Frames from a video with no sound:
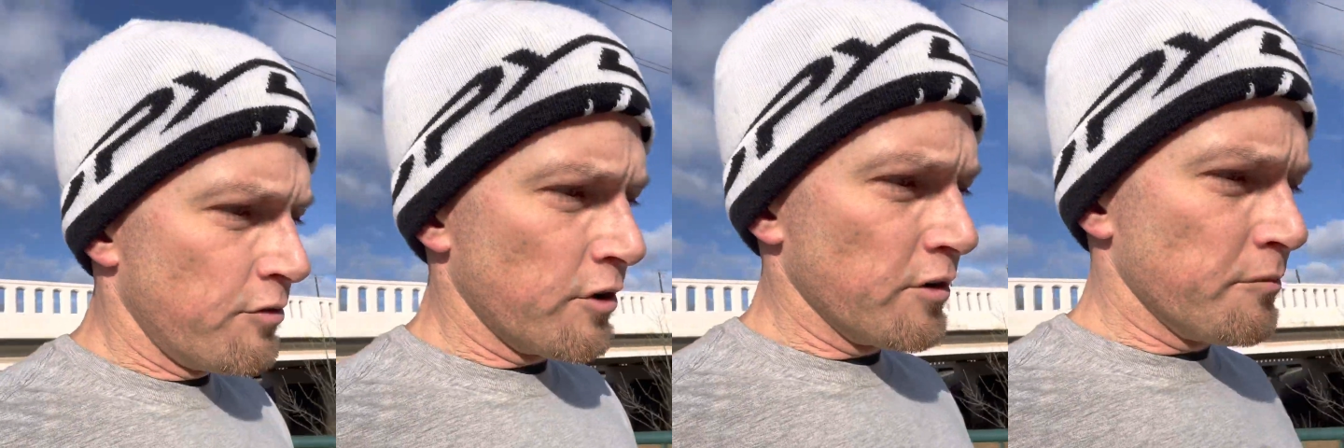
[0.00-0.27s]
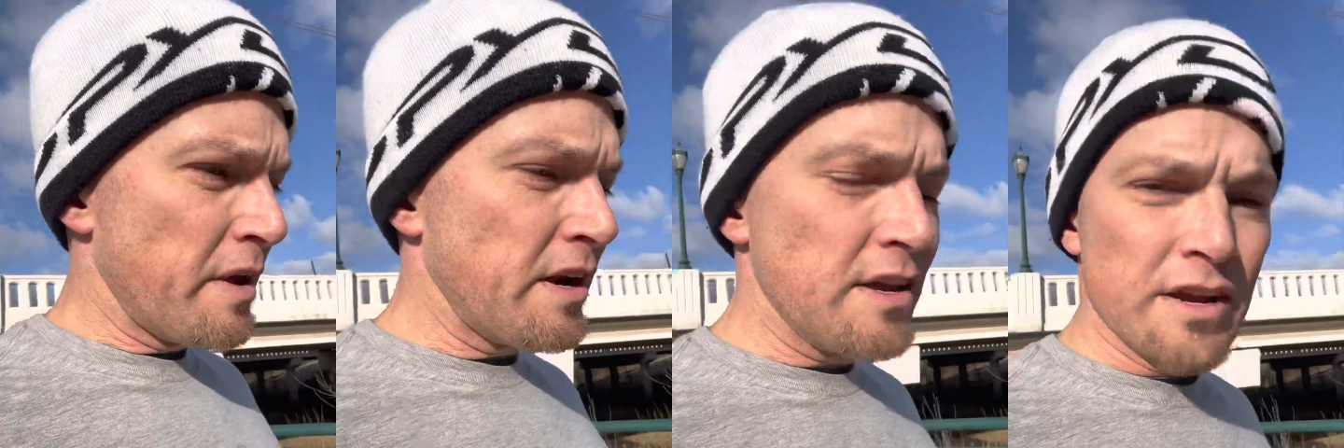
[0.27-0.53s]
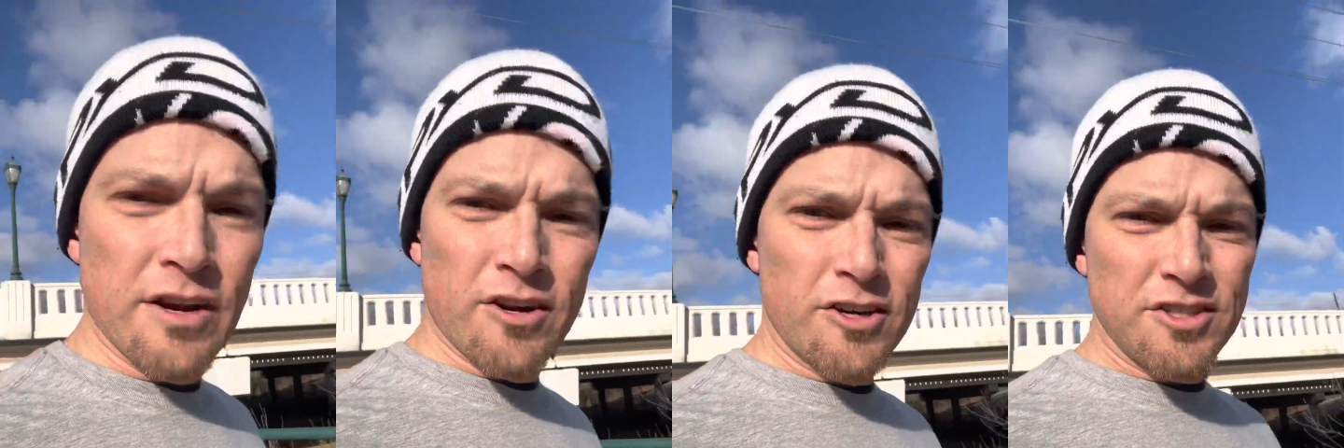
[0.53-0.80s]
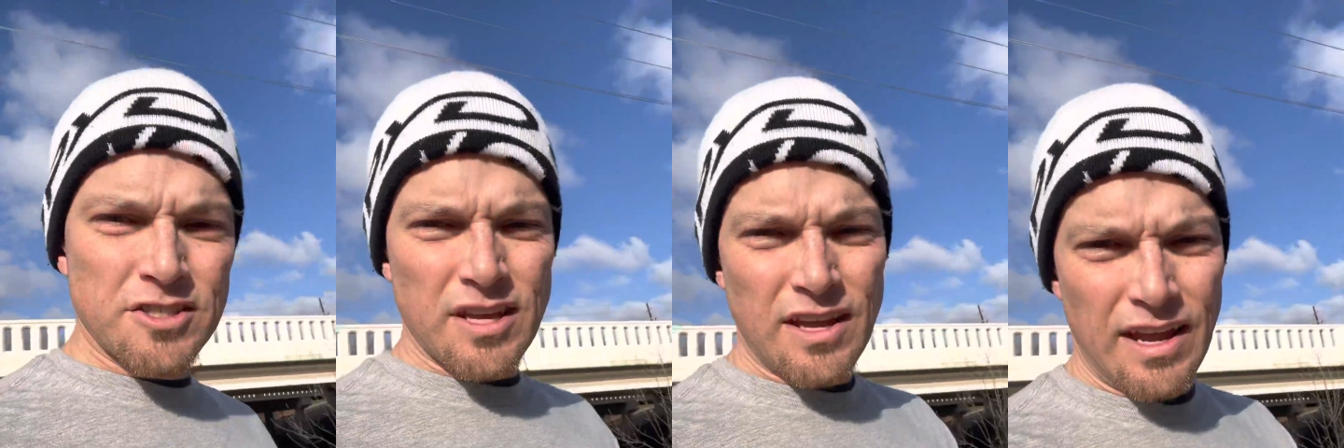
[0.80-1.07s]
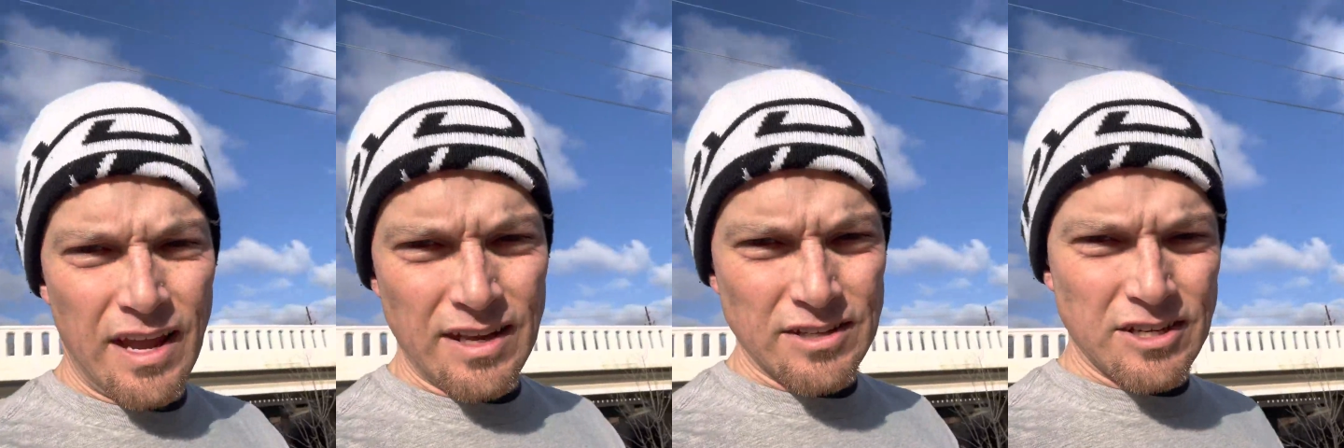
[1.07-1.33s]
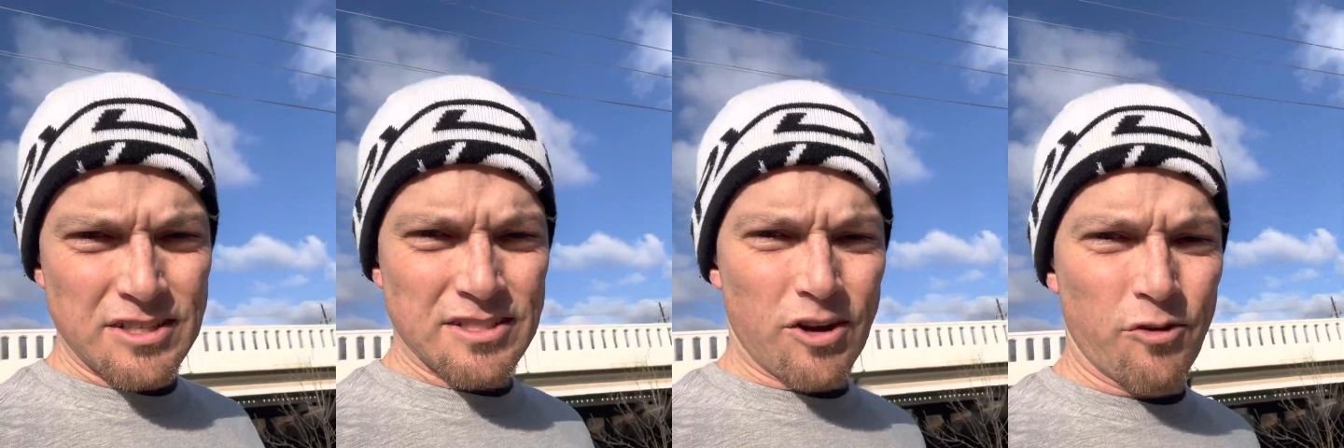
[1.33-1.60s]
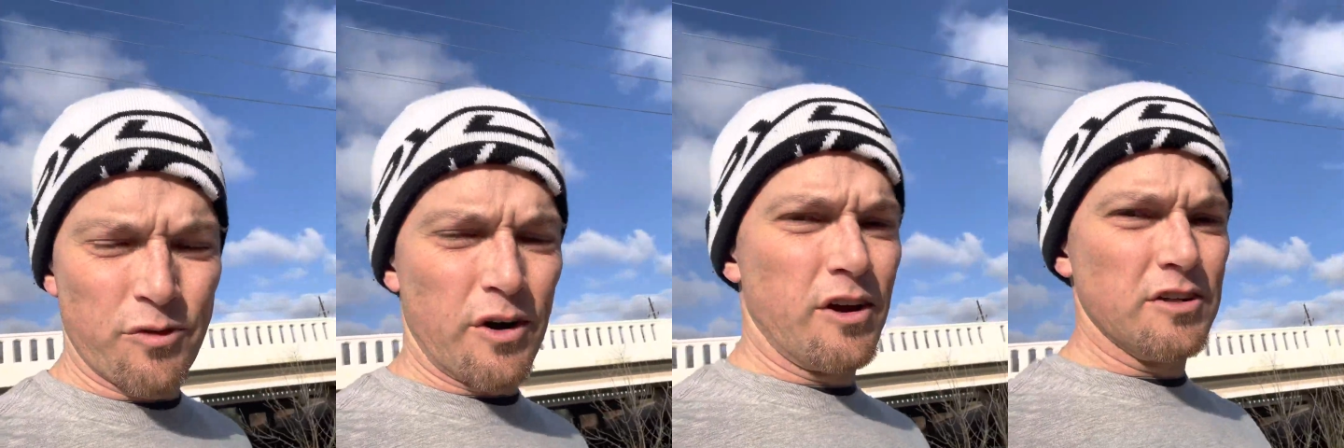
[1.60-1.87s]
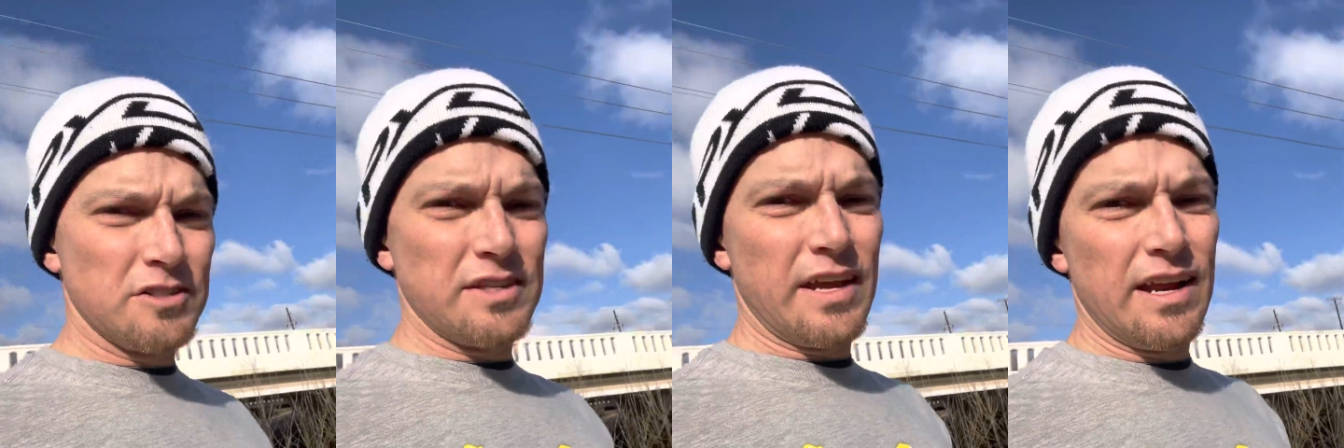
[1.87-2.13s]
many years and just
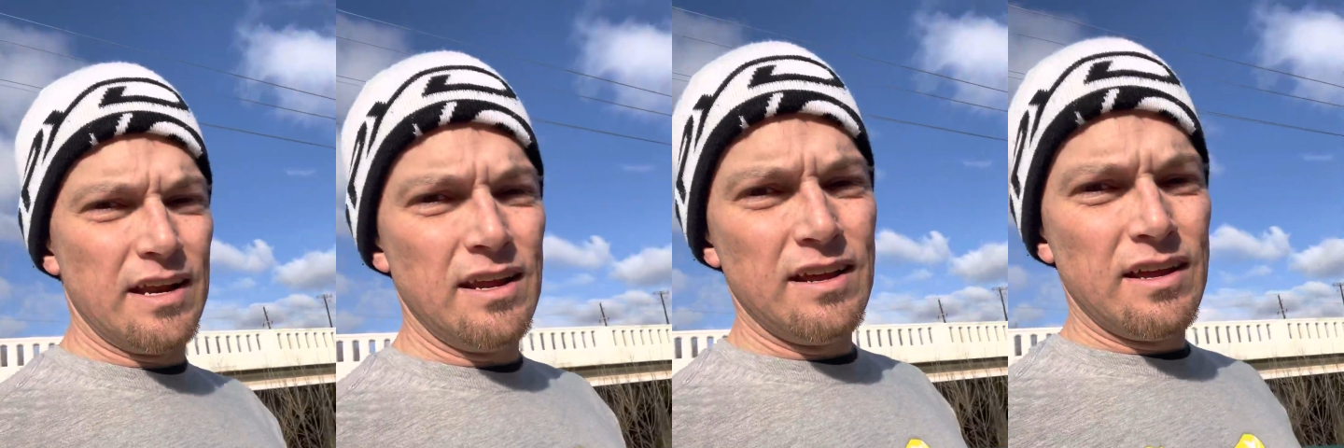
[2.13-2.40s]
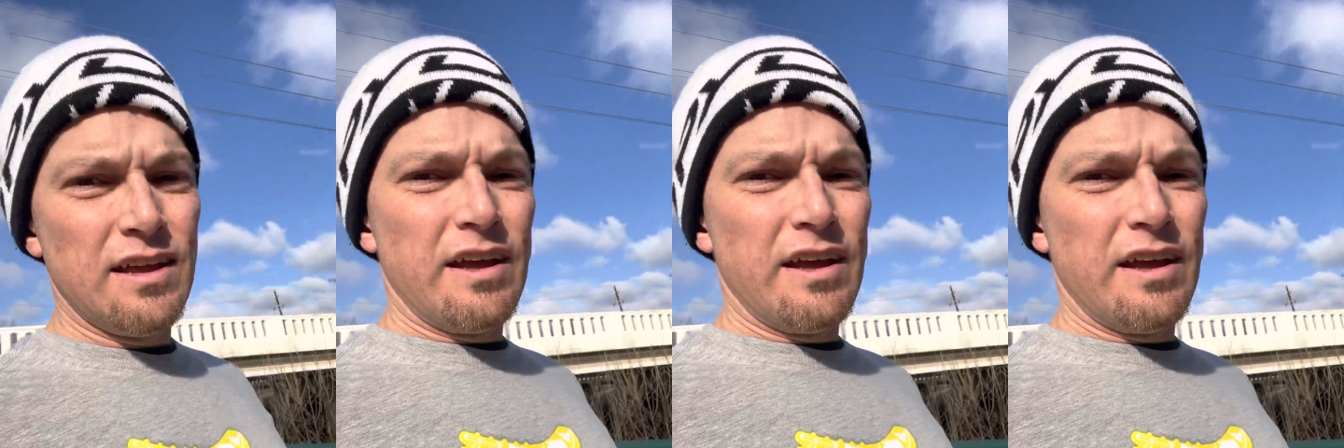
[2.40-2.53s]
overall stayed